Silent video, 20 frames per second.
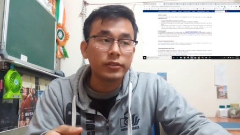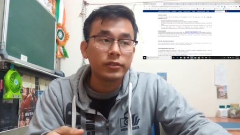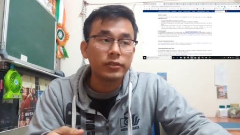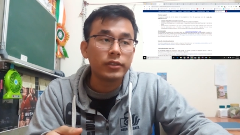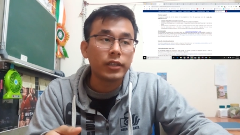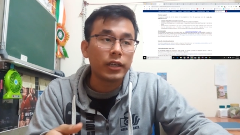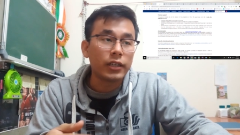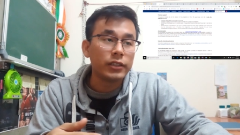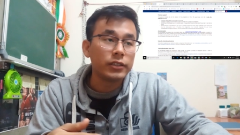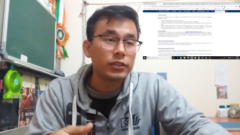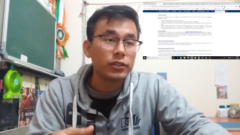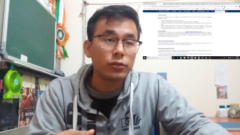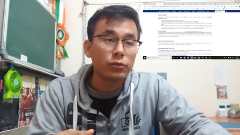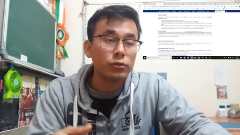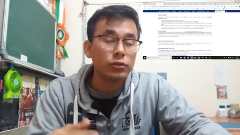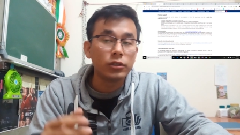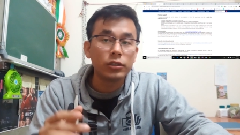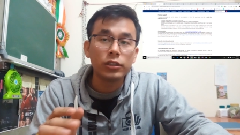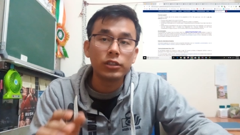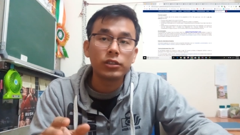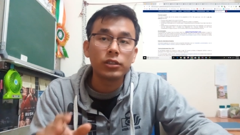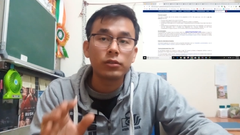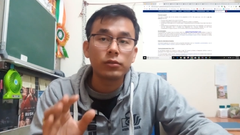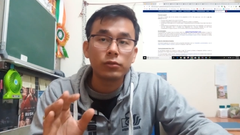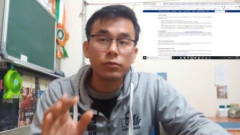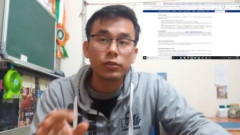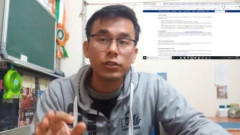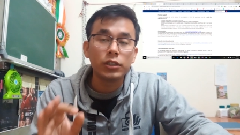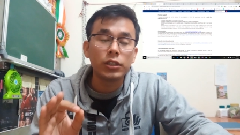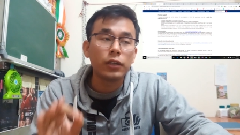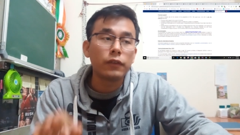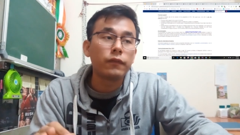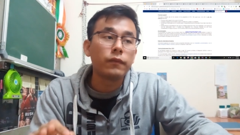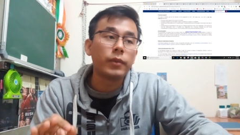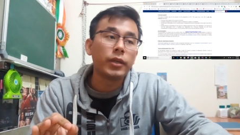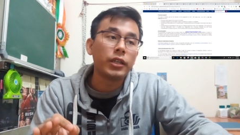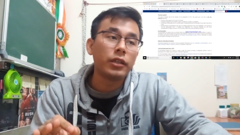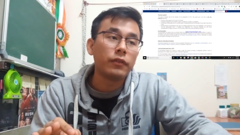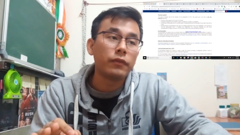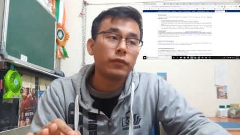yeah, it's a good enough
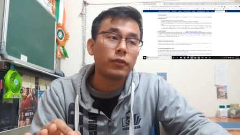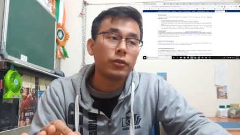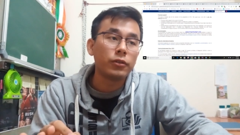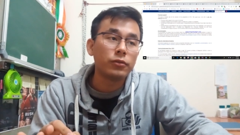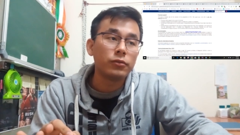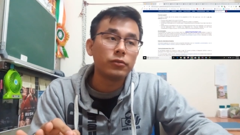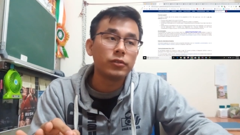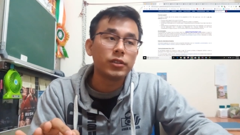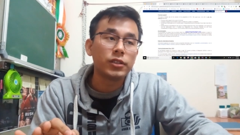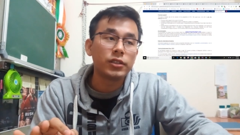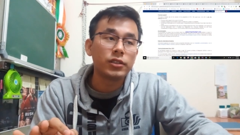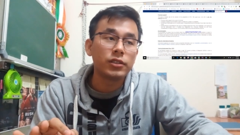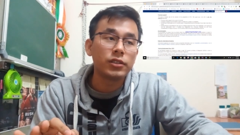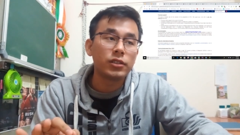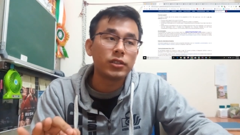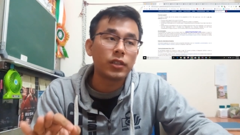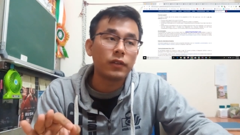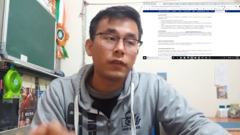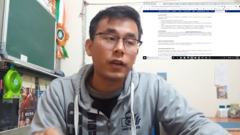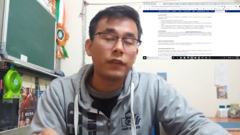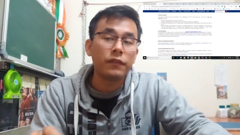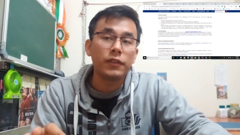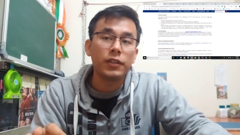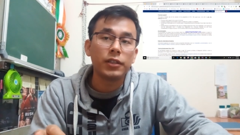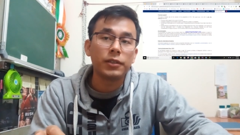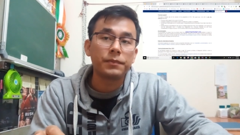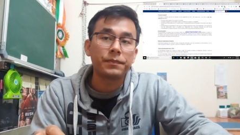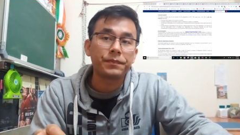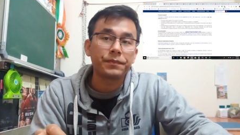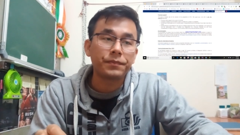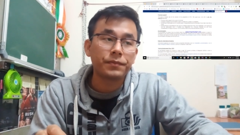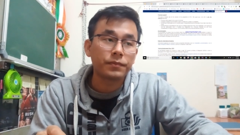money for you to survive there.